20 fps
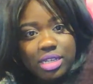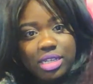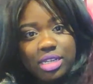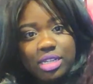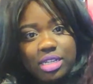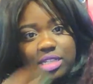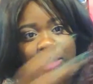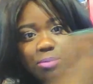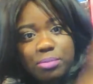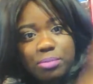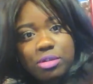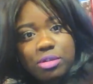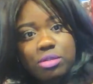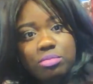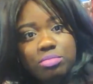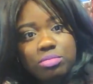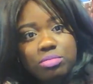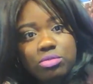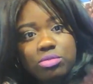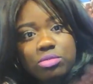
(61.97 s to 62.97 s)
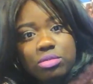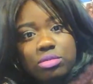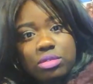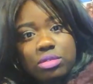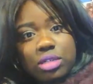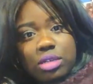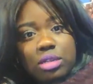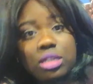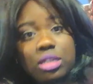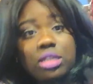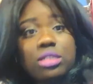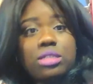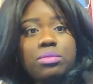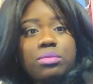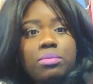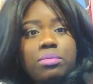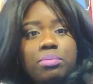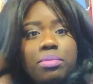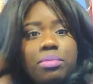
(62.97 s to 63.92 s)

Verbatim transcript: It is purple. It looks